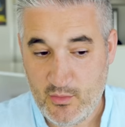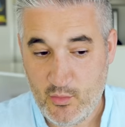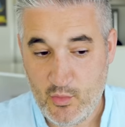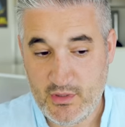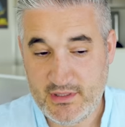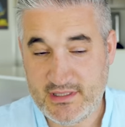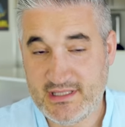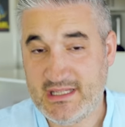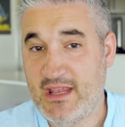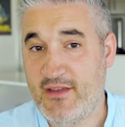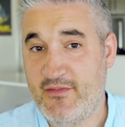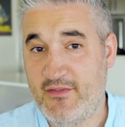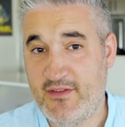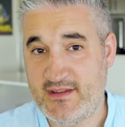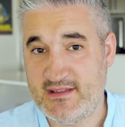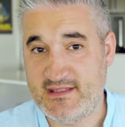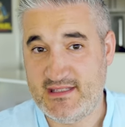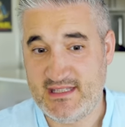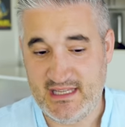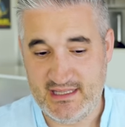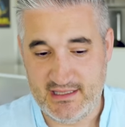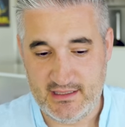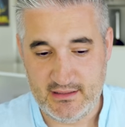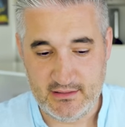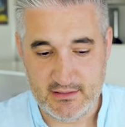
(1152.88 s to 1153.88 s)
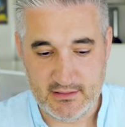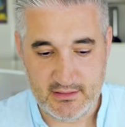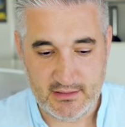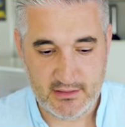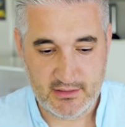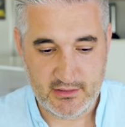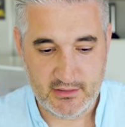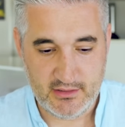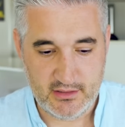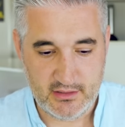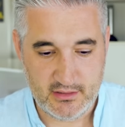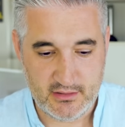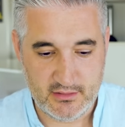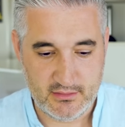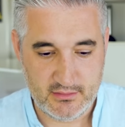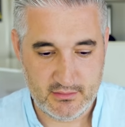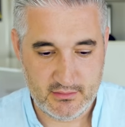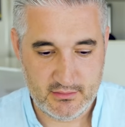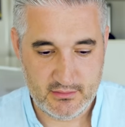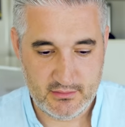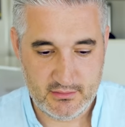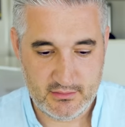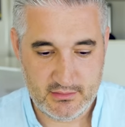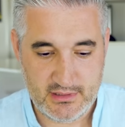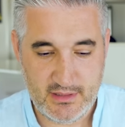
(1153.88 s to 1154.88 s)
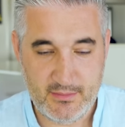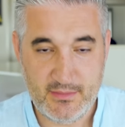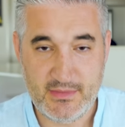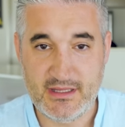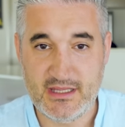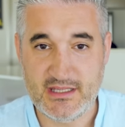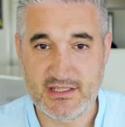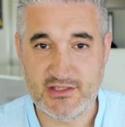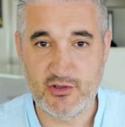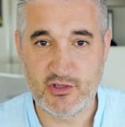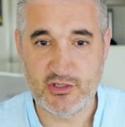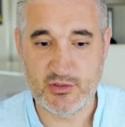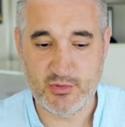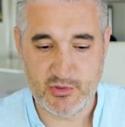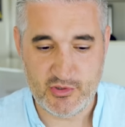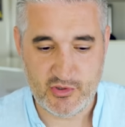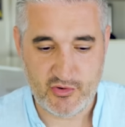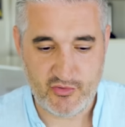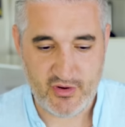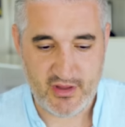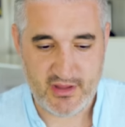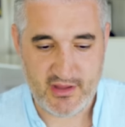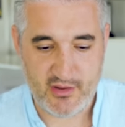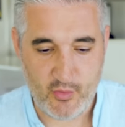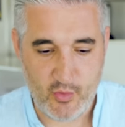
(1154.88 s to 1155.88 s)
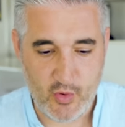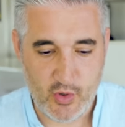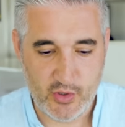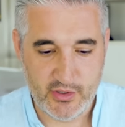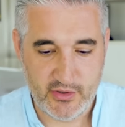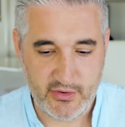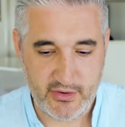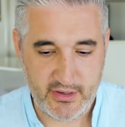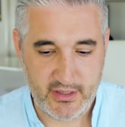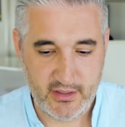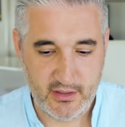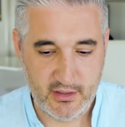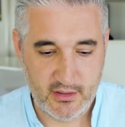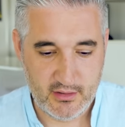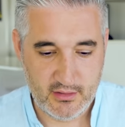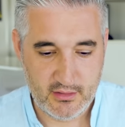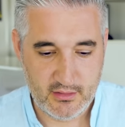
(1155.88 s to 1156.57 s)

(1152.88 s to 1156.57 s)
We'll see if it's needed. I don't know. I mean, the sauce was already watery.